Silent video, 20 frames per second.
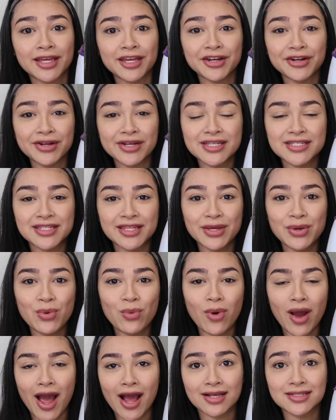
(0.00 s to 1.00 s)
Here is the
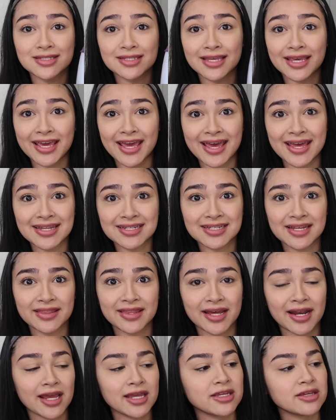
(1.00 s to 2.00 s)
wax kit
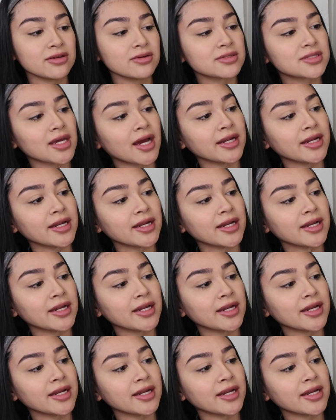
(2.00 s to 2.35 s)
that I use.